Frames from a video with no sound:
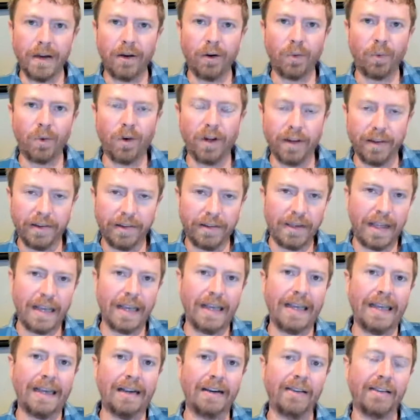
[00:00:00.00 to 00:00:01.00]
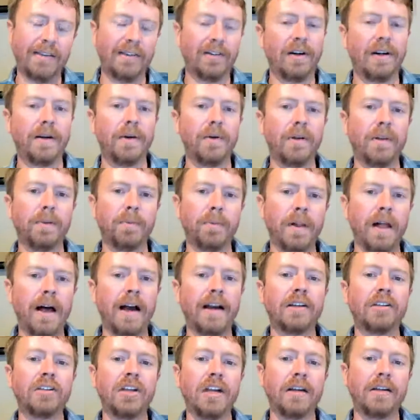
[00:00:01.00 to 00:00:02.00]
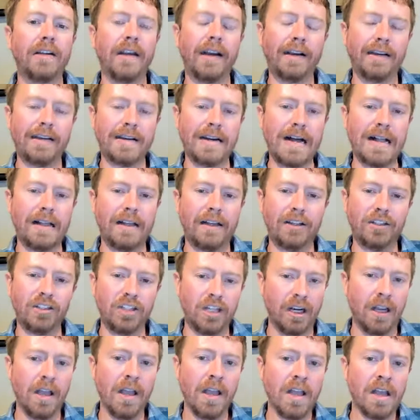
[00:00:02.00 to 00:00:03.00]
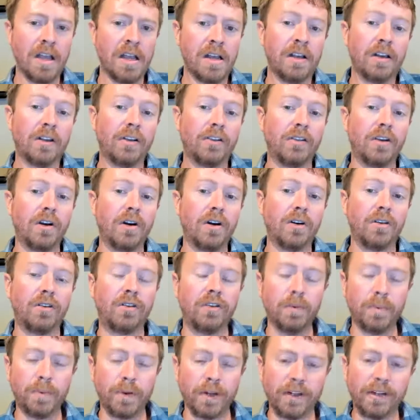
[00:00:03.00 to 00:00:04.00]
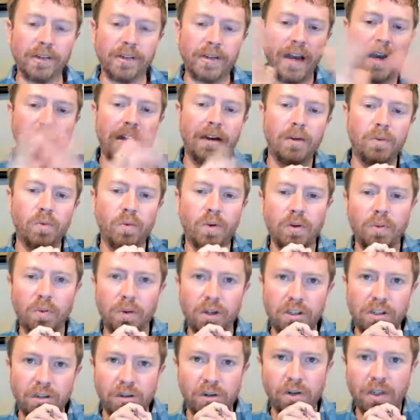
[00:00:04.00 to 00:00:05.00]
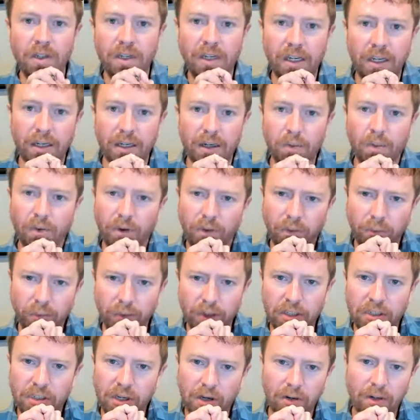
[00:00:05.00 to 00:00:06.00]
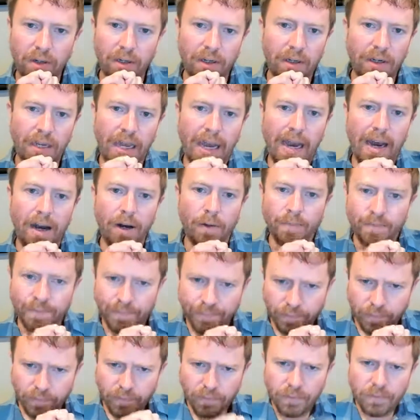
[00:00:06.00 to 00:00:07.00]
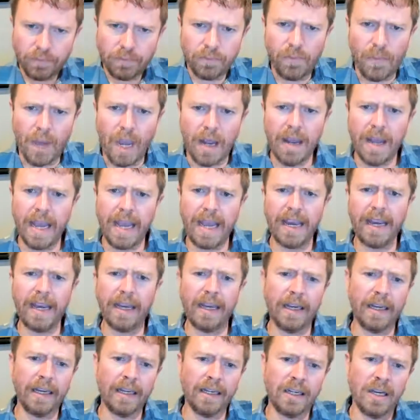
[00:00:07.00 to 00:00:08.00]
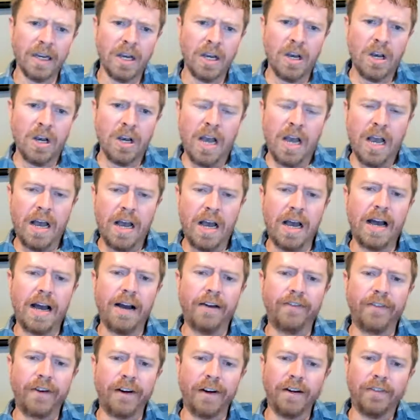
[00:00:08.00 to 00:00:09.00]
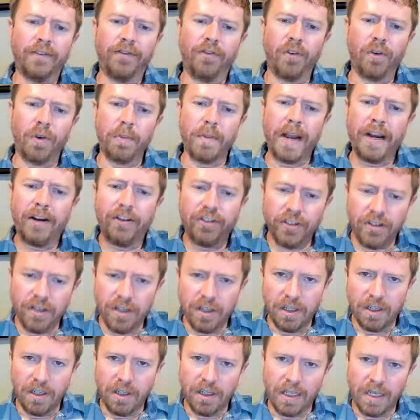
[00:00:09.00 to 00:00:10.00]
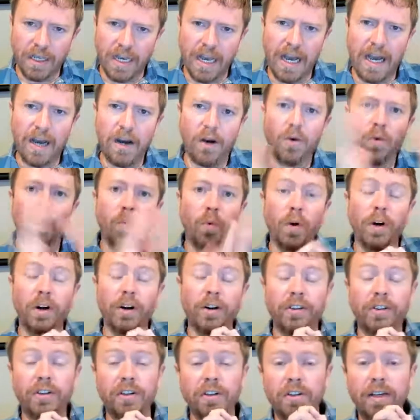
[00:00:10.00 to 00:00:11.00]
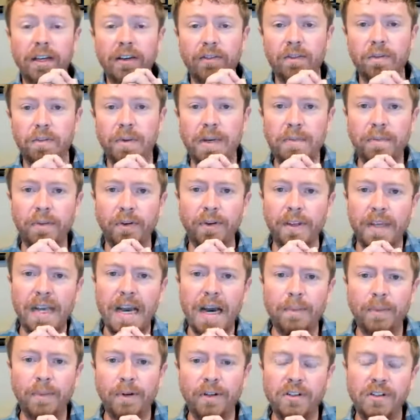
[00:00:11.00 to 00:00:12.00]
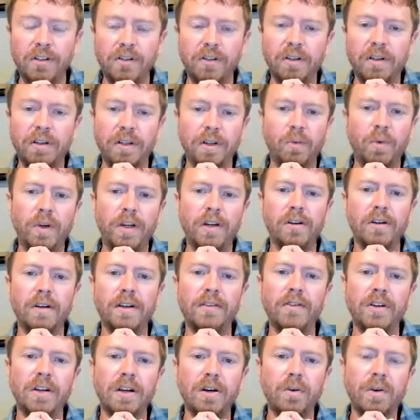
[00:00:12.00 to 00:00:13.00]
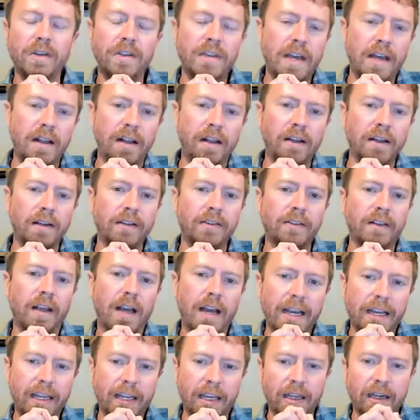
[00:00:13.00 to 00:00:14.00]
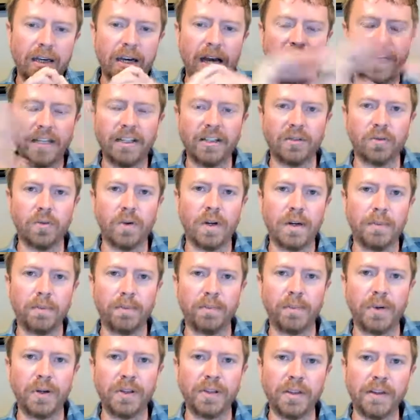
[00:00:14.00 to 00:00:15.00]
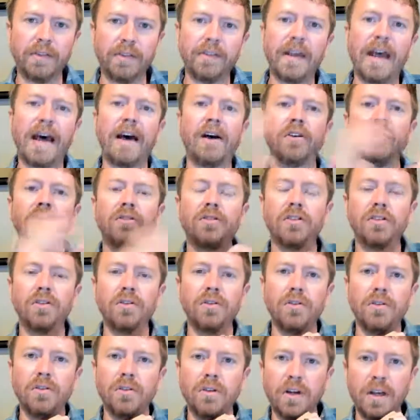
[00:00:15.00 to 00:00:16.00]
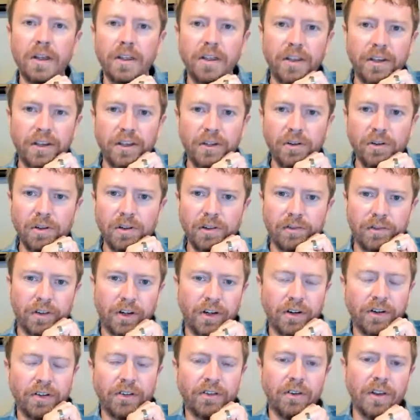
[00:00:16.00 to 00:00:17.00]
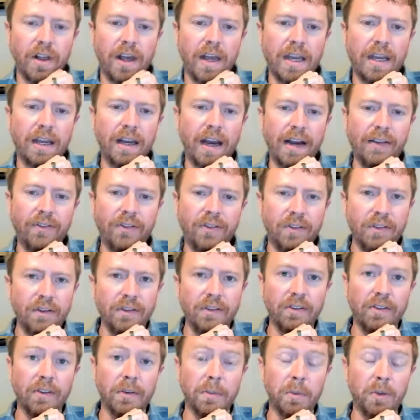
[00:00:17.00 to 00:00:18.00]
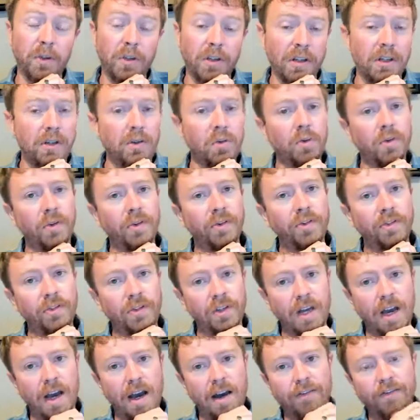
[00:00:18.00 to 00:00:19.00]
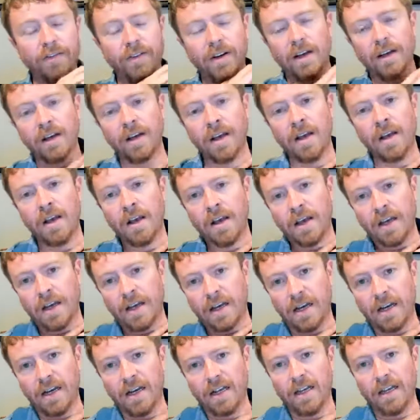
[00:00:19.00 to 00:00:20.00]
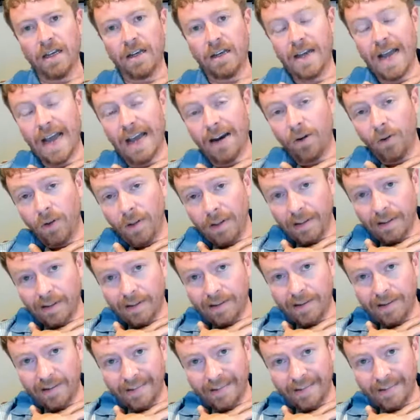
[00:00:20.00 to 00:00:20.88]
real estate industry with blockchain technology. So super excited what we're doing here with REtoken DAO. And very formational. We're still giving people the opportunity. We don't even know what that looks like. And I just want to put this out to the universe. Like, I've seen some really cool stuff, and not only